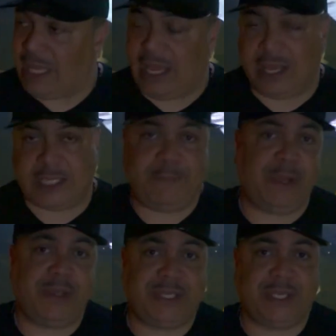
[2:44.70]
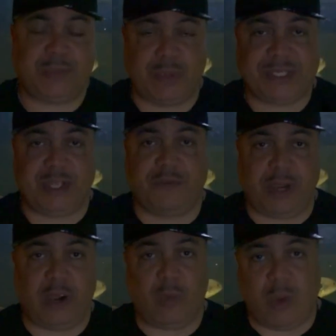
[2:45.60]
experiences with Silver
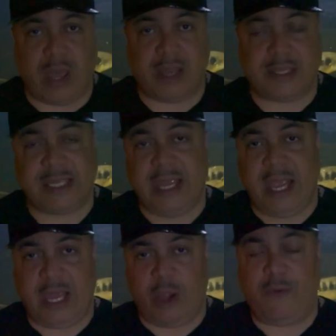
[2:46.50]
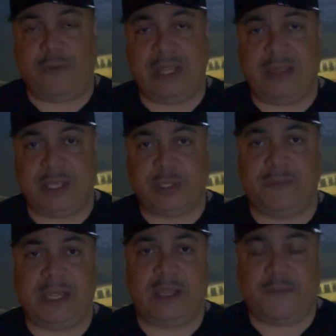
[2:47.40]
Arowanas, and hopefully this will
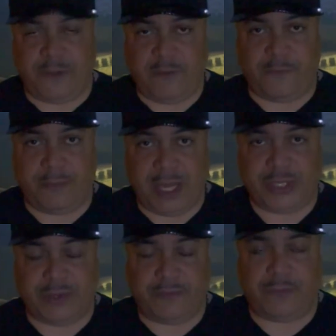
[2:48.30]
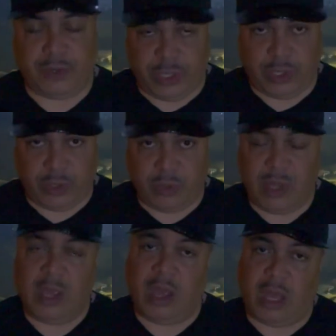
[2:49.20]
be enough information for you,
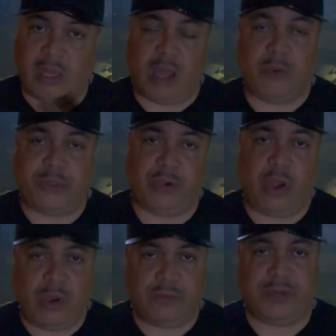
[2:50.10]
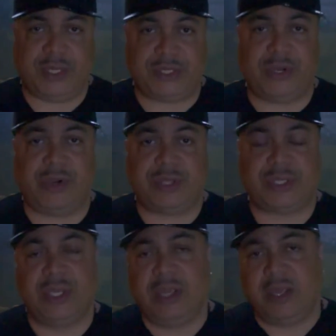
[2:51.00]
along with your own
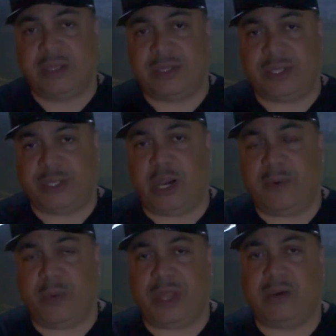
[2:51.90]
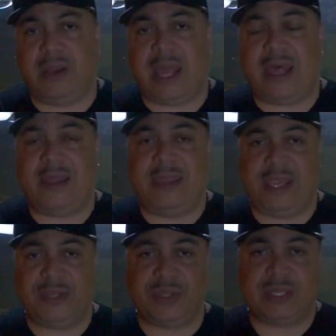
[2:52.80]
research, to determine whether or not
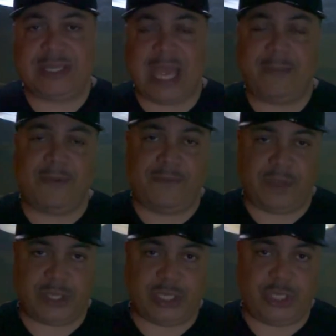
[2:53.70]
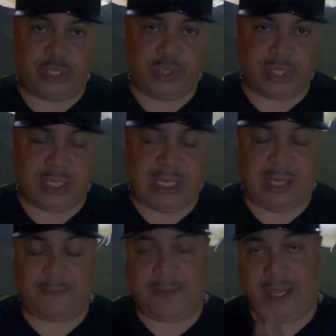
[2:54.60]
these are the type of fish that you should
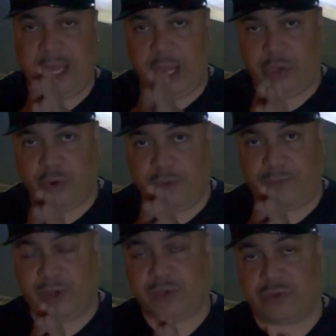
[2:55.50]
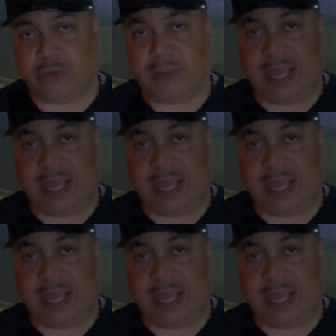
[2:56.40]
keep in your fish room